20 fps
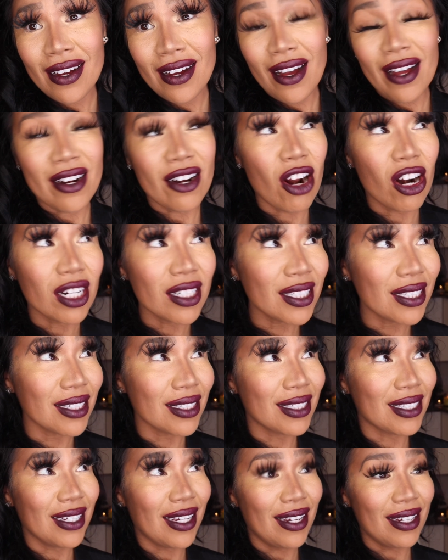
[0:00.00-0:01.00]
a
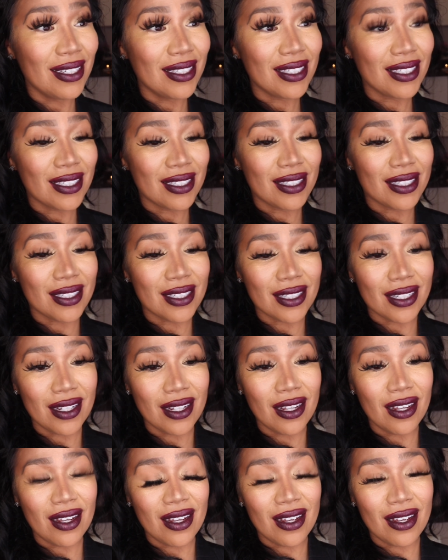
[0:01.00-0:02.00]
narcissist
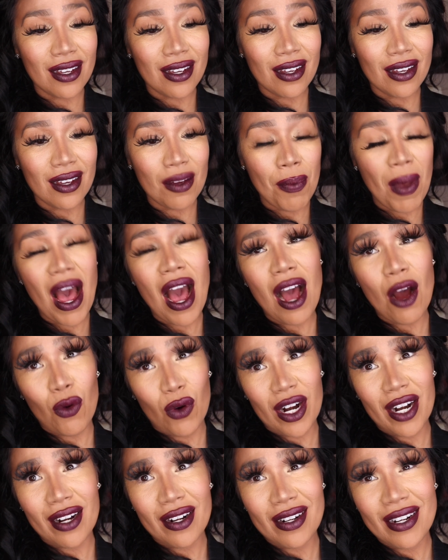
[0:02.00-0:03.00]

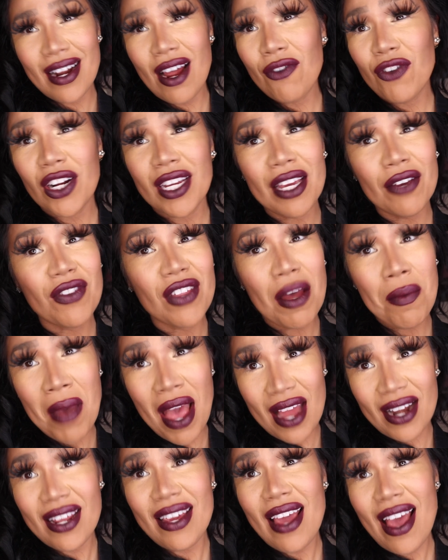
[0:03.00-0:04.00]
power. Never give them
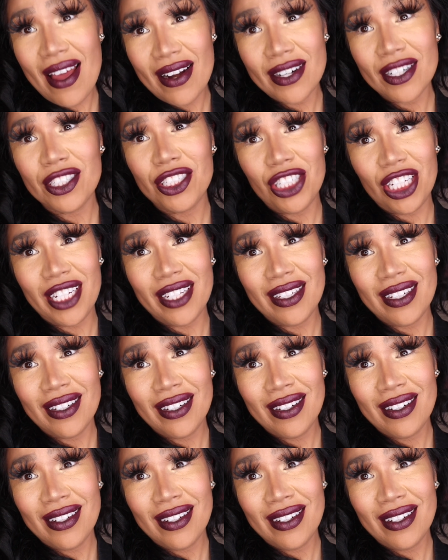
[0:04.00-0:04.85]
any energy.